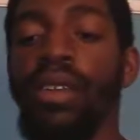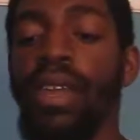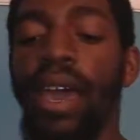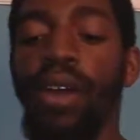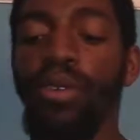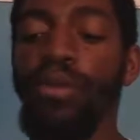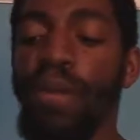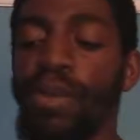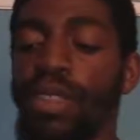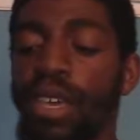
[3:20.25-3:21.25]
Now you
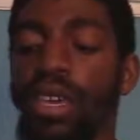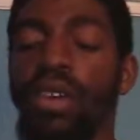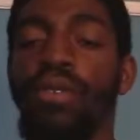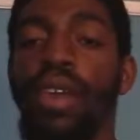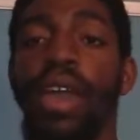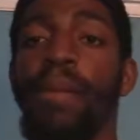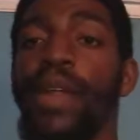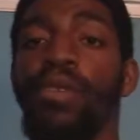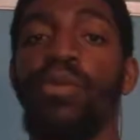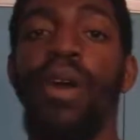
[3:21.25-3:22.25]
might be thinking, okay, I
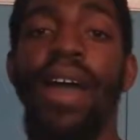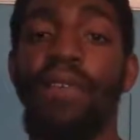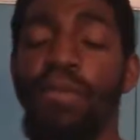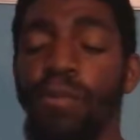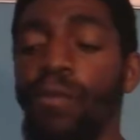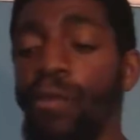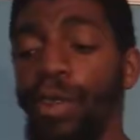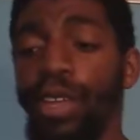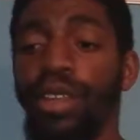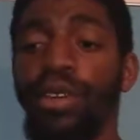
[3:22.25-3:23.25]
might as well have them
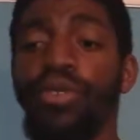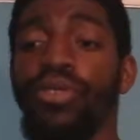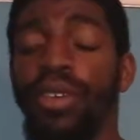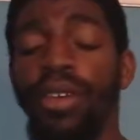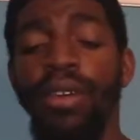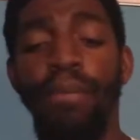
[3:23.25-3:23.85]
really loose,